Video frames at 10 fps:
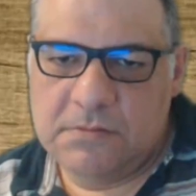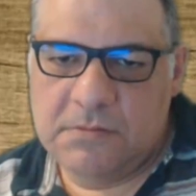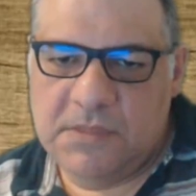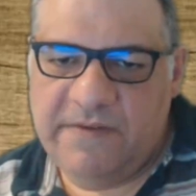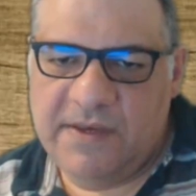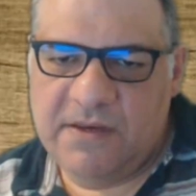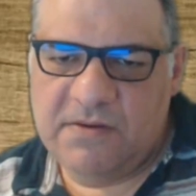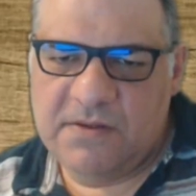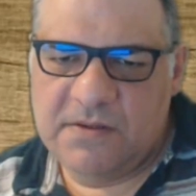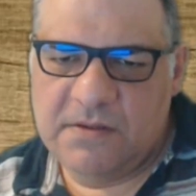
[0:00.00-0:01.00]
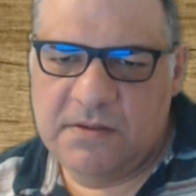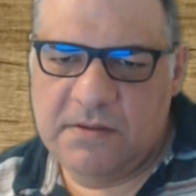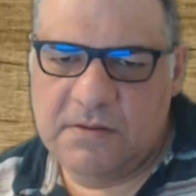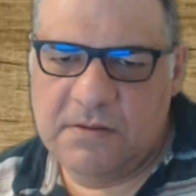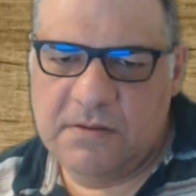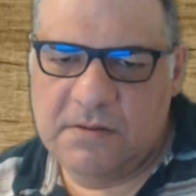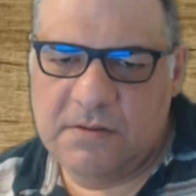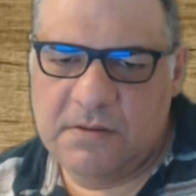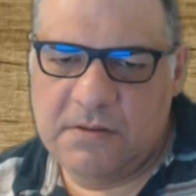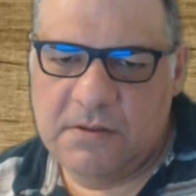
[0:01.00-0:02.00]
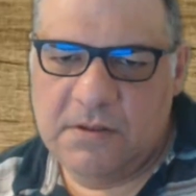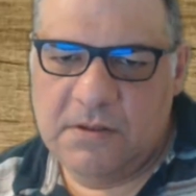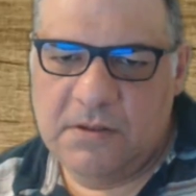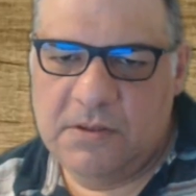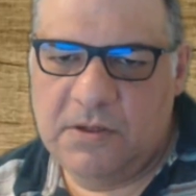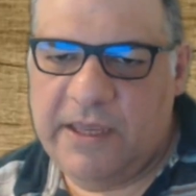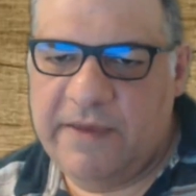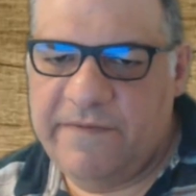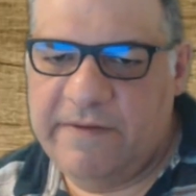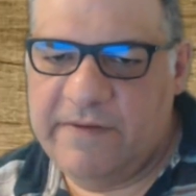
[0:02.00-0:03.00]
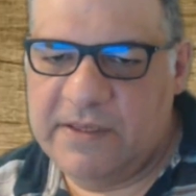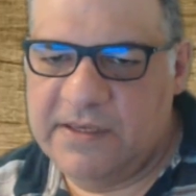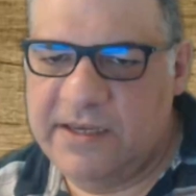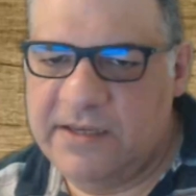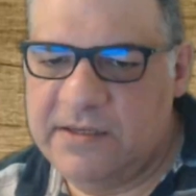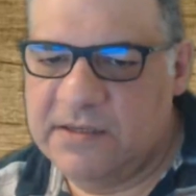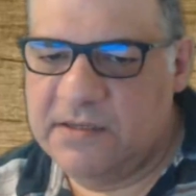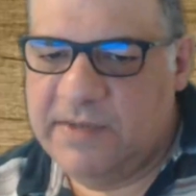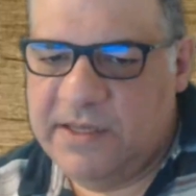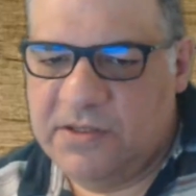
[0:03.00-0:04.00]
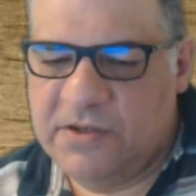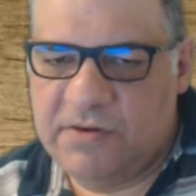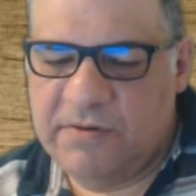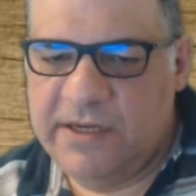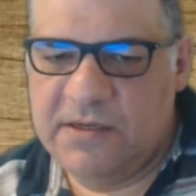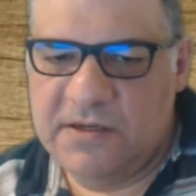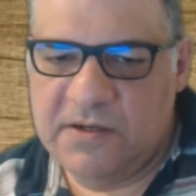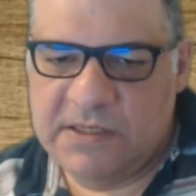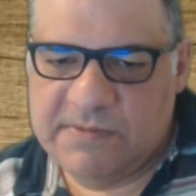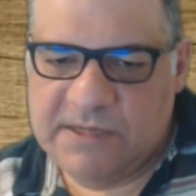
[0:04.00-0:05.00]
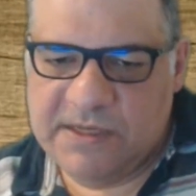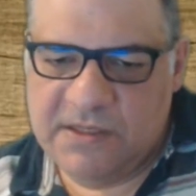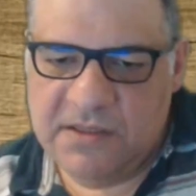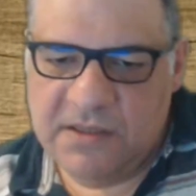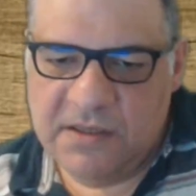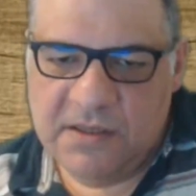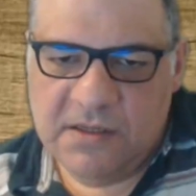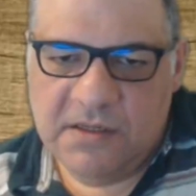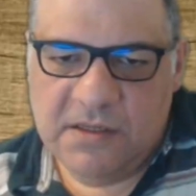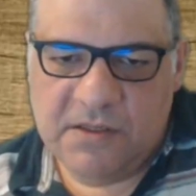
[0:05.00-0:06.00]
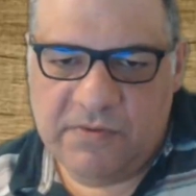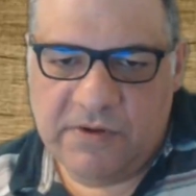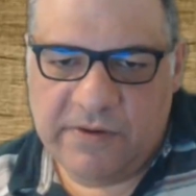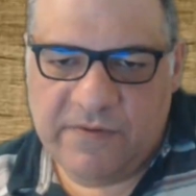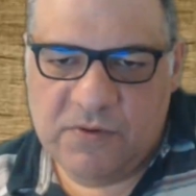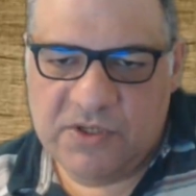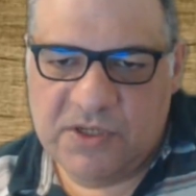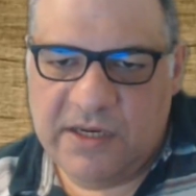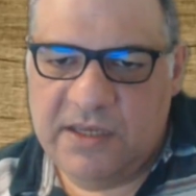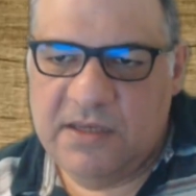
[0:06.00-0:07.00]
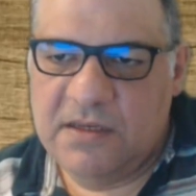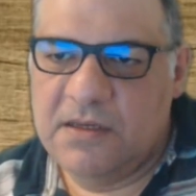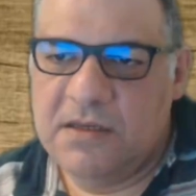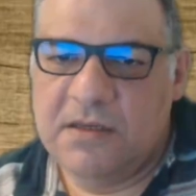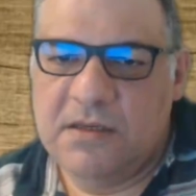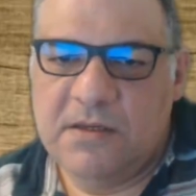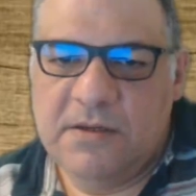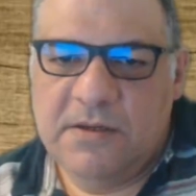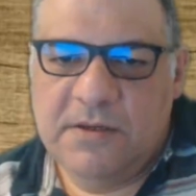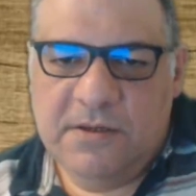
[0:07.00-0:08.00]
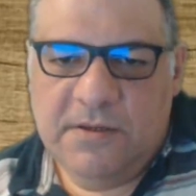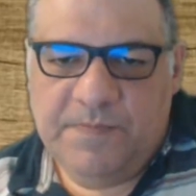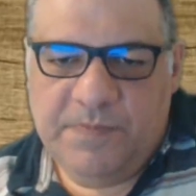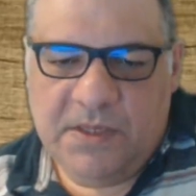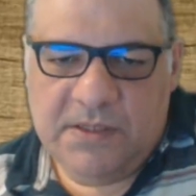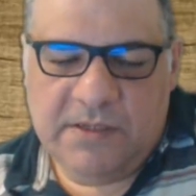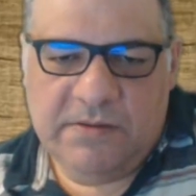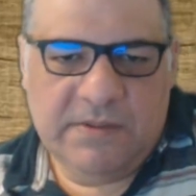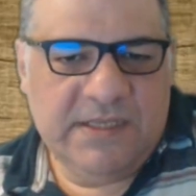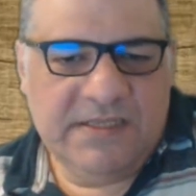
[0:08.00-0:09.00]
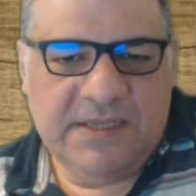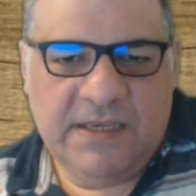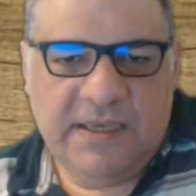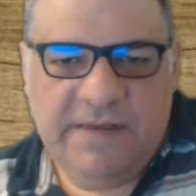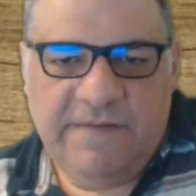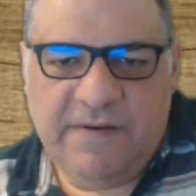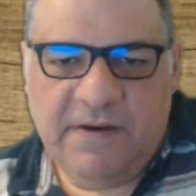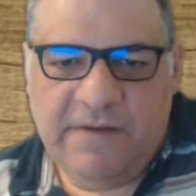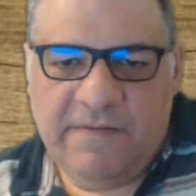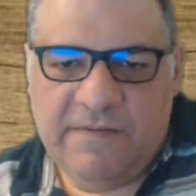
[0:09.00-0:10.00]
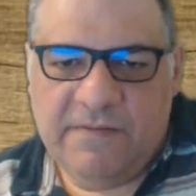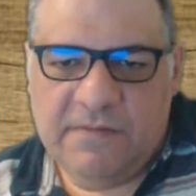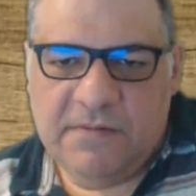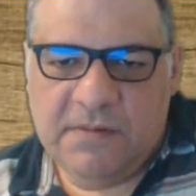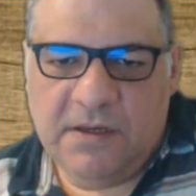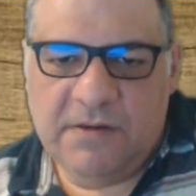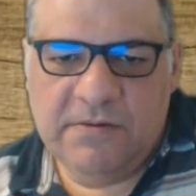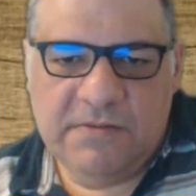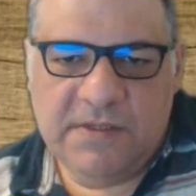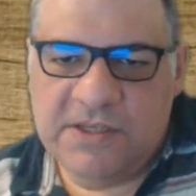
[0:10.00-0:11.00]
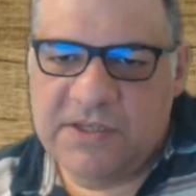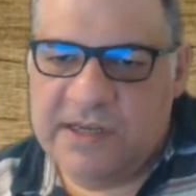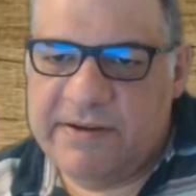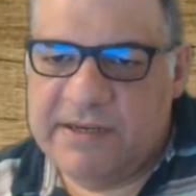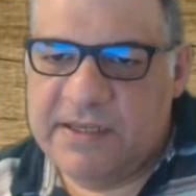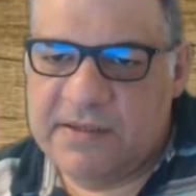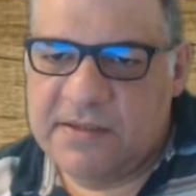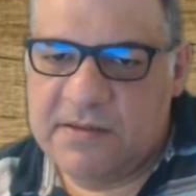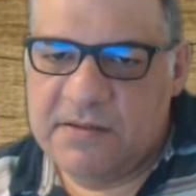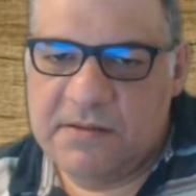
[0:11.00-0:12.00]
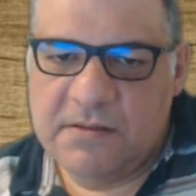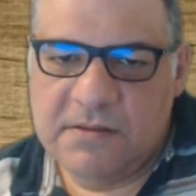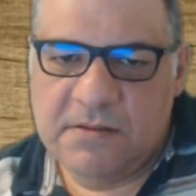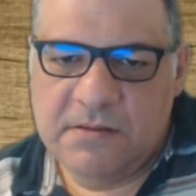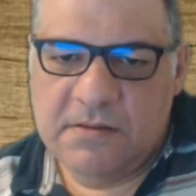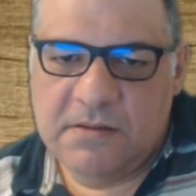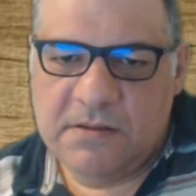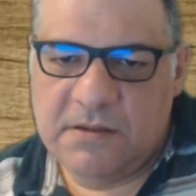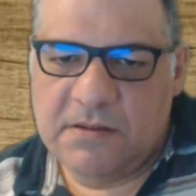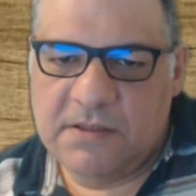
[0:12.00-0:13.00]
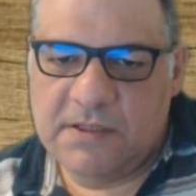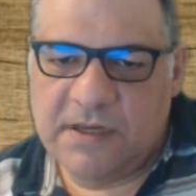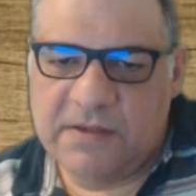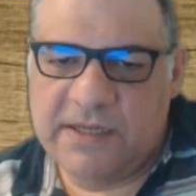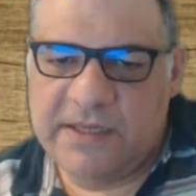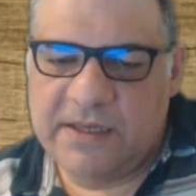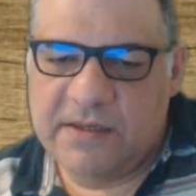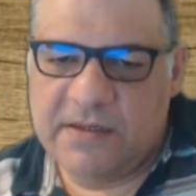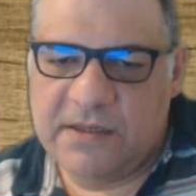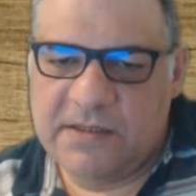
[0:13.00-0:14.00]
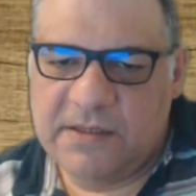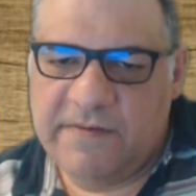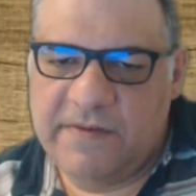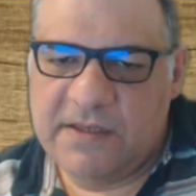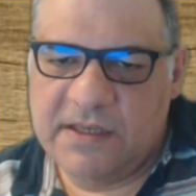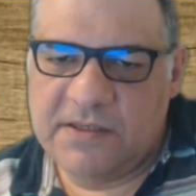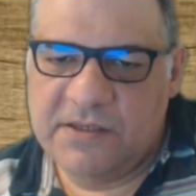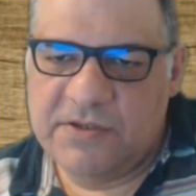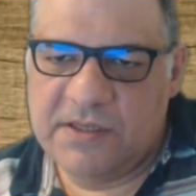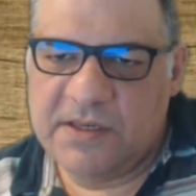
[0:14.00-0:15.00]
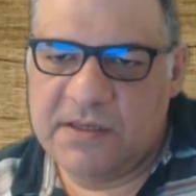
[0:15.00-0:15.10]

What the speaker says: Anything else? Knight f5 I take, and I'm hitting the queen. The knight's protecting the rook, fortunately. So let's say e5. Oh, he's just allowing this? I'll take that, because I think that's interesting.